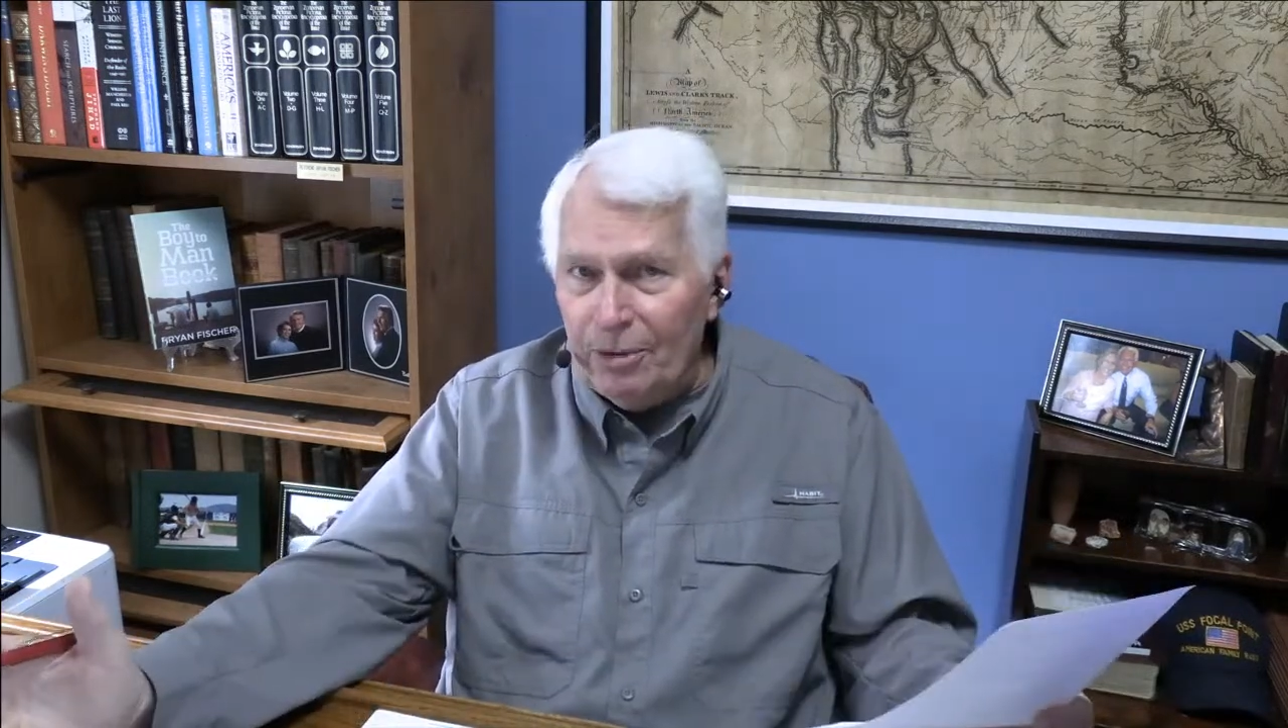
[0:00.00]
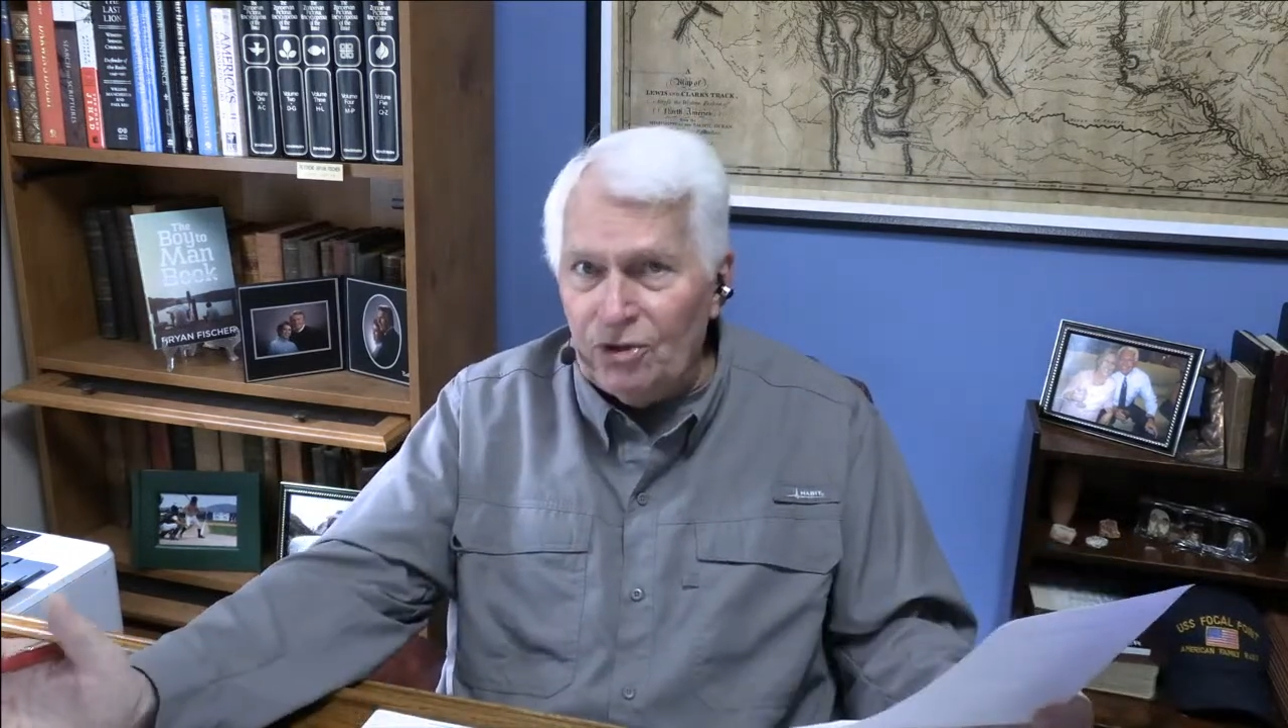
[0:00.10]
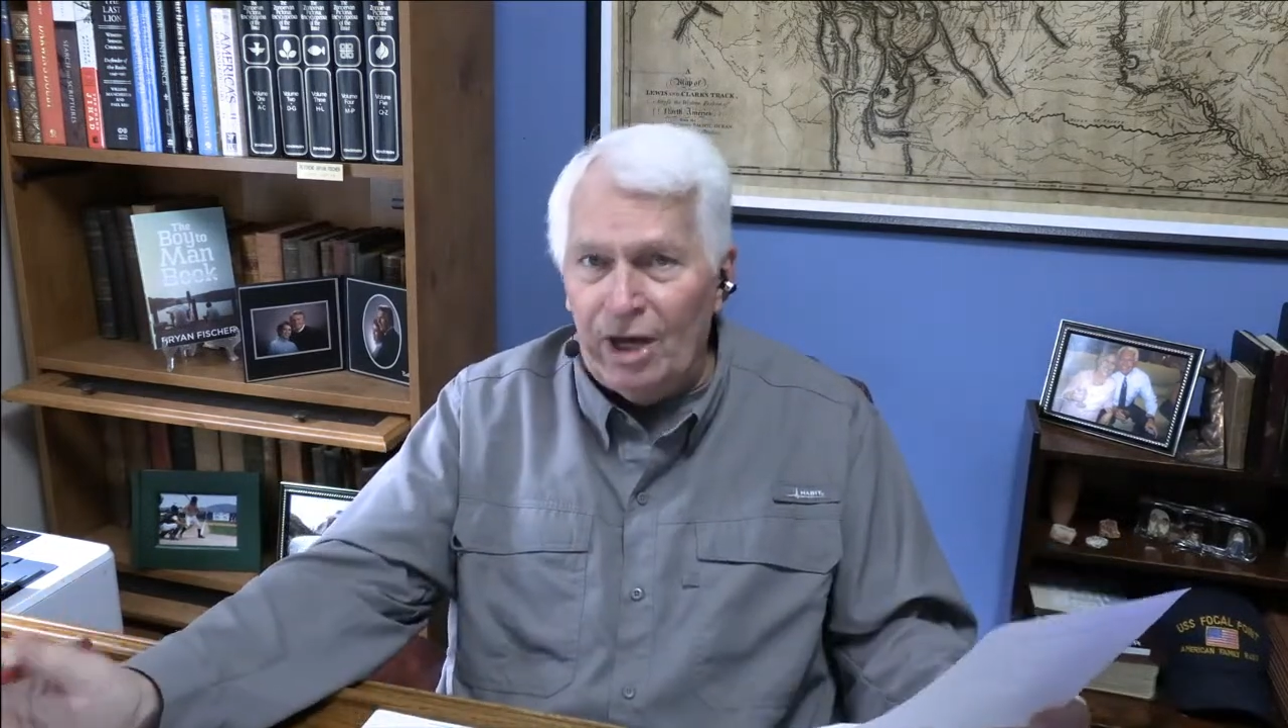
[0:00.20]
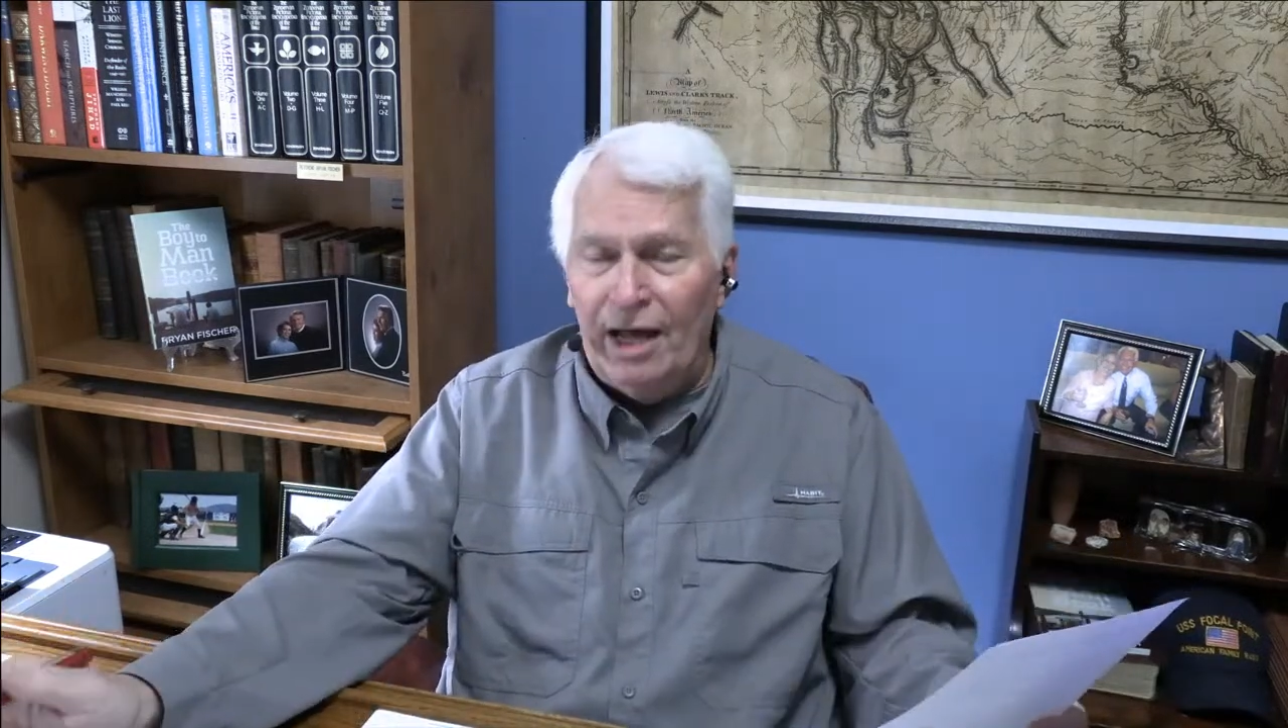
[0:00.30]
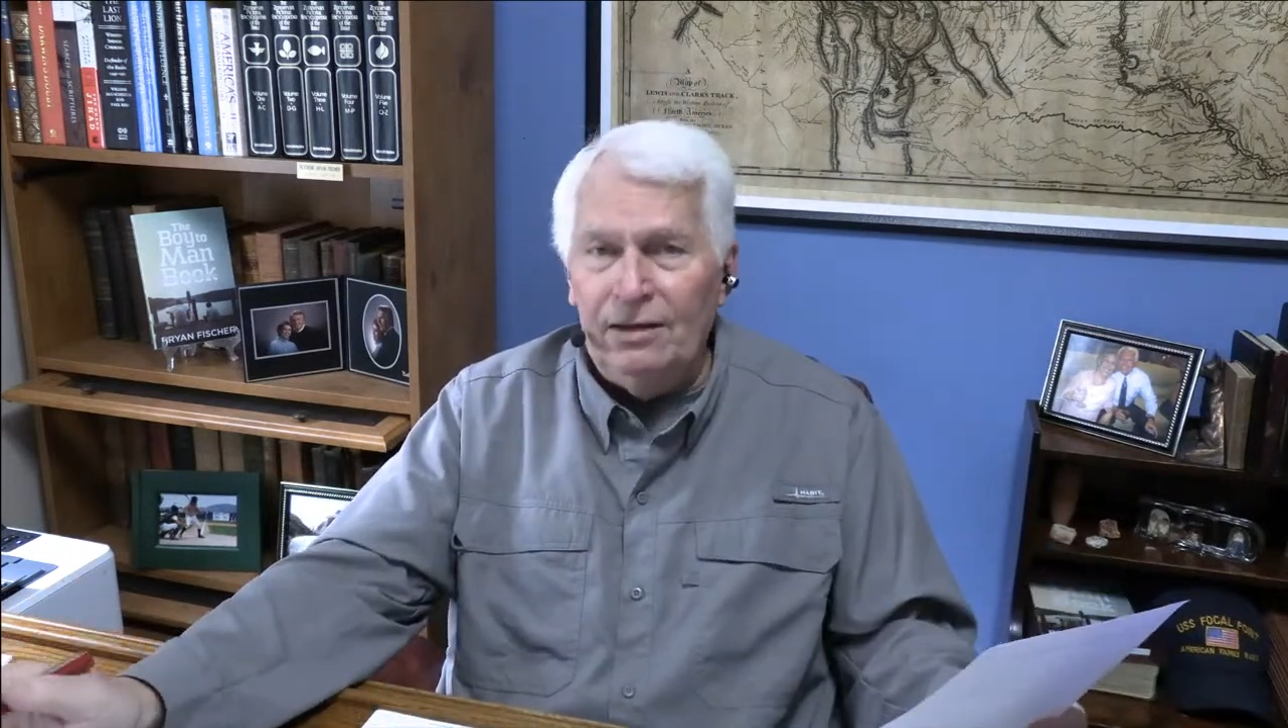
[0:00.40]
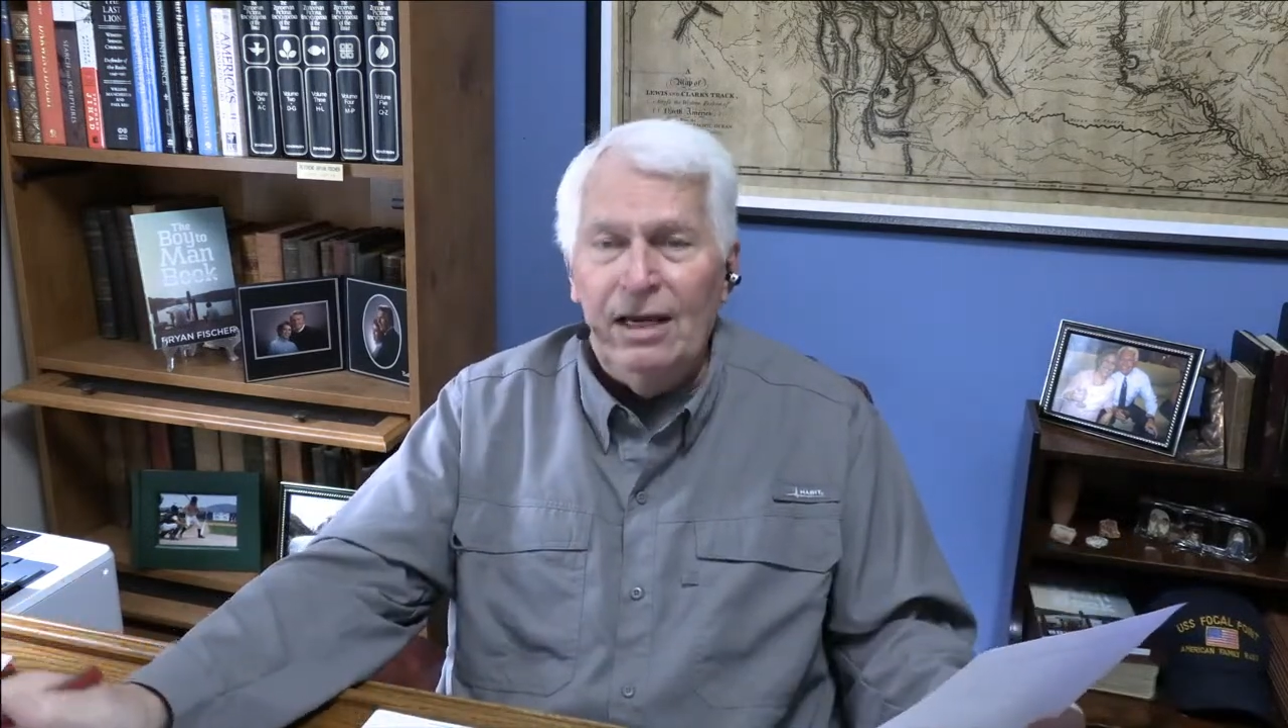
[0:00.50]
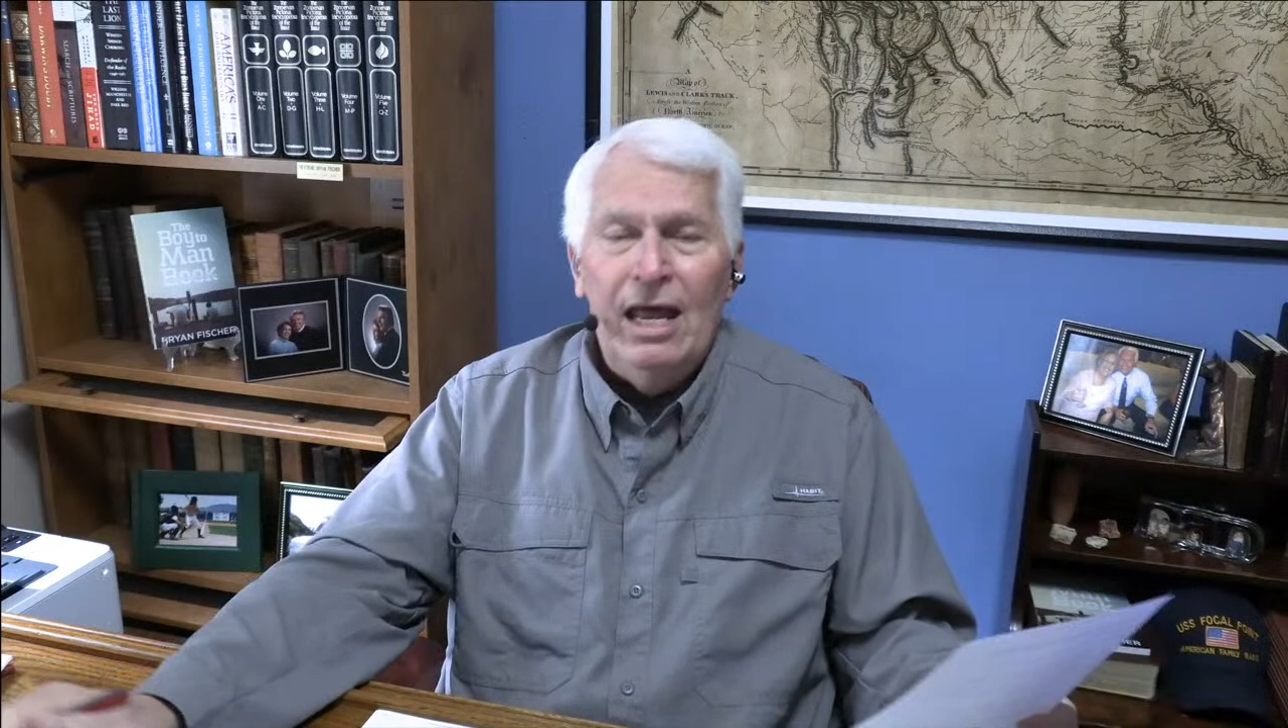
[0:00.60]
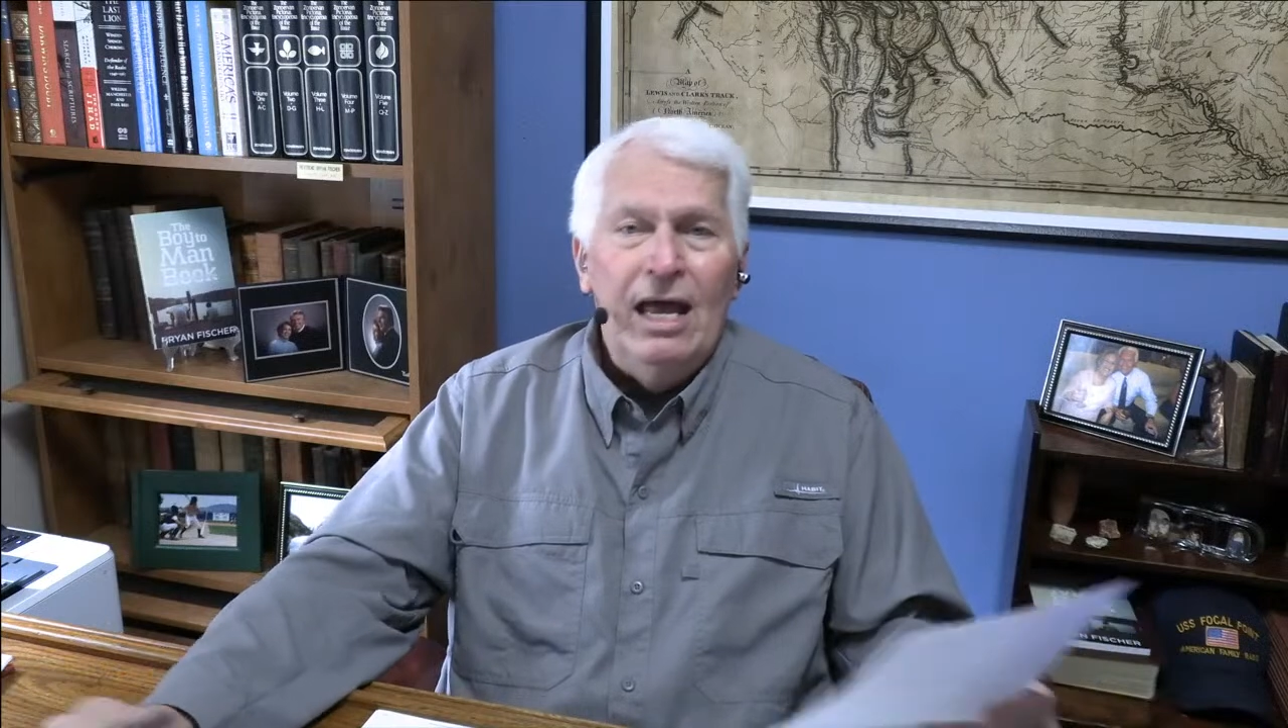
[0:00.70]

been done.